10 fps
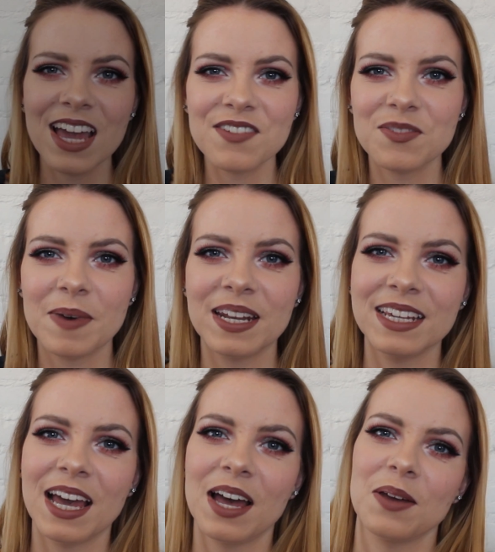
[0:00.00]
everybody
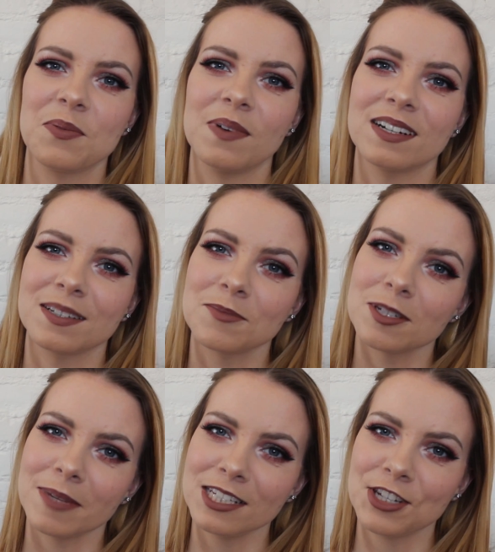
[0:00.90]
and welcome to
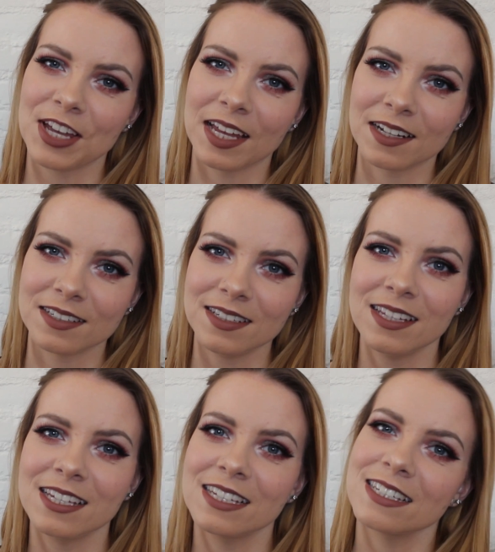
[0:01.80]
my channel.
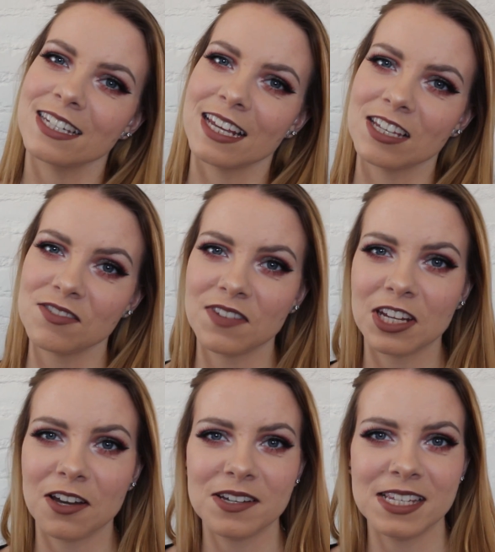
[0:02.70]
Today's
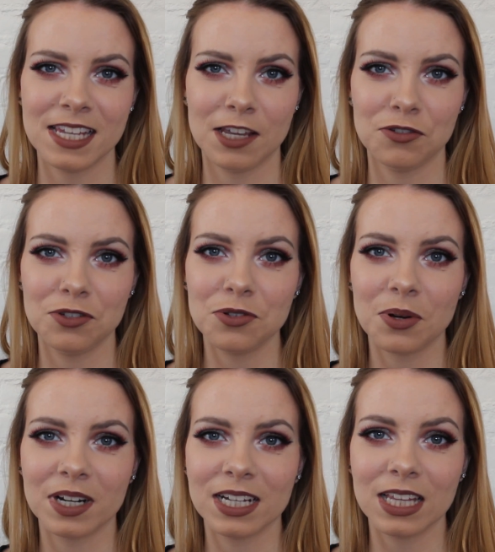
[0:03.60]
video is a
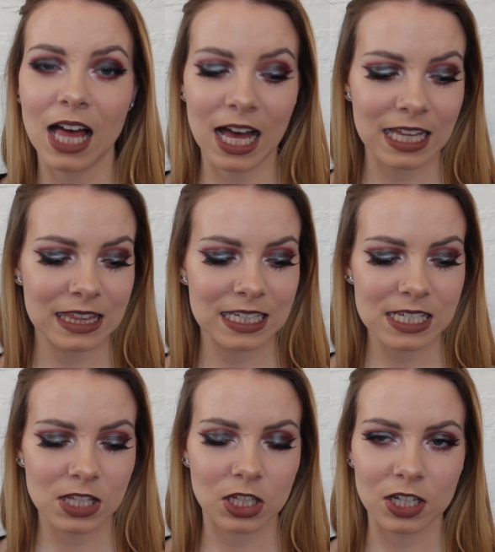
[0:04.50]
tutorial on this
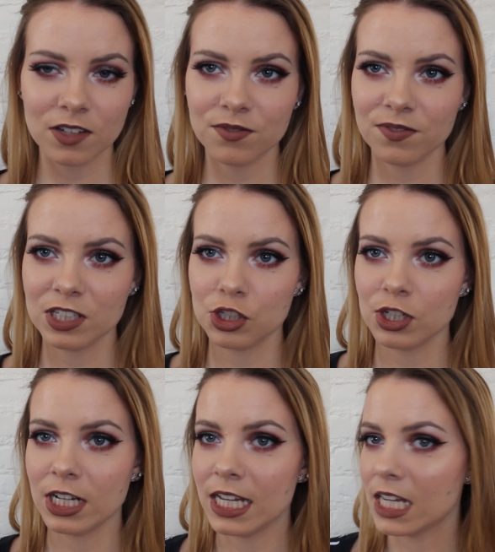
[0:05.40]
look
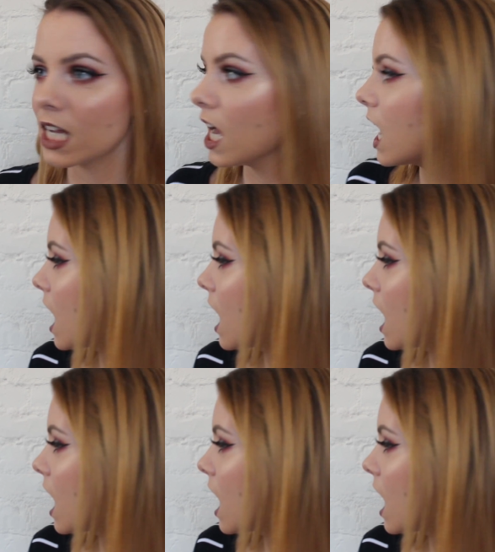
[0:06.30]
featuring